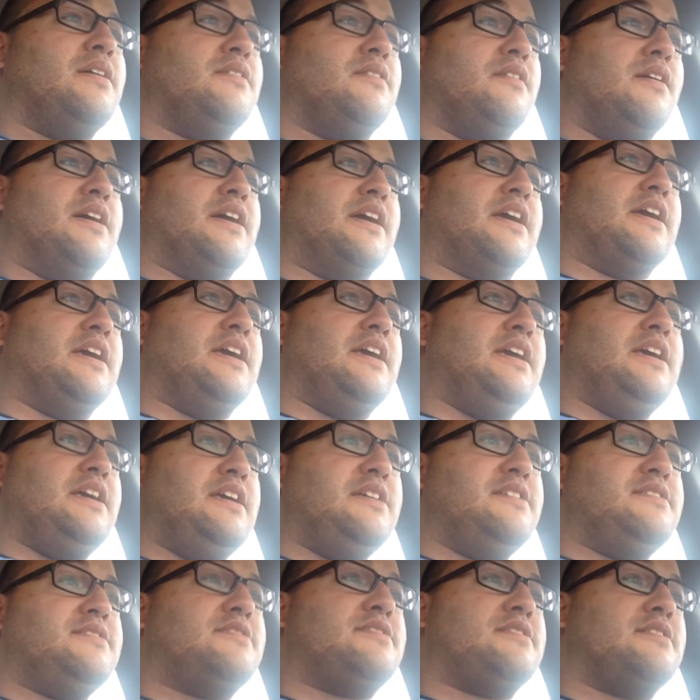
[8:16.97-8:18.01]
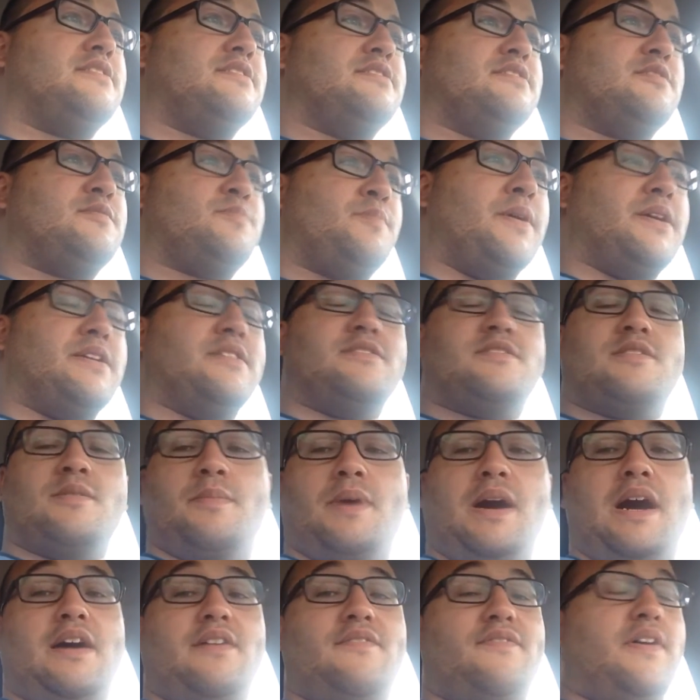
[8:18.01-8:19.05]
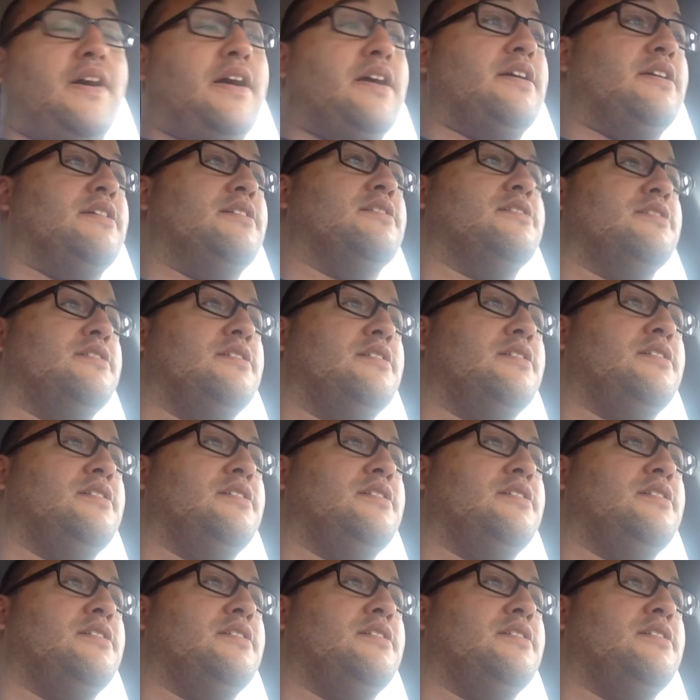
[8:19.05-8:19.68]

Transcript: like, he's spitting some hot fire.